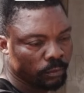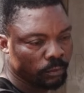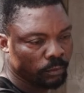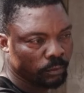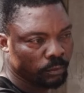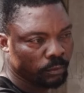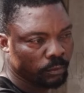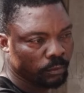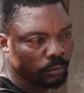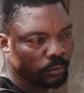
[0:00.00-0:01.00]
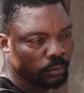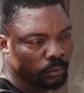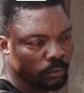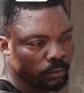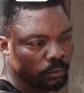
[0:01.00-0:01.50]

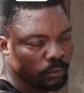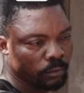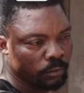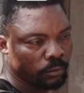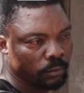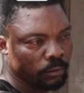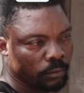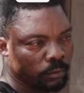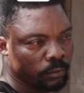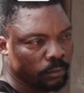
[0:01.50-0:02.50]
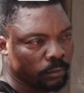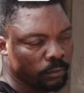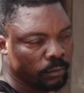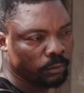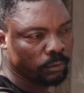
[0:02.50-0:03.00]

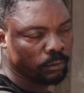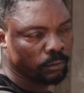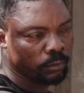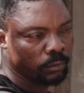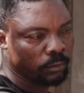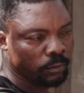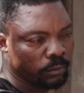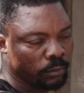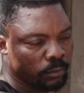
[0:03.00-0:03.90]
(silent)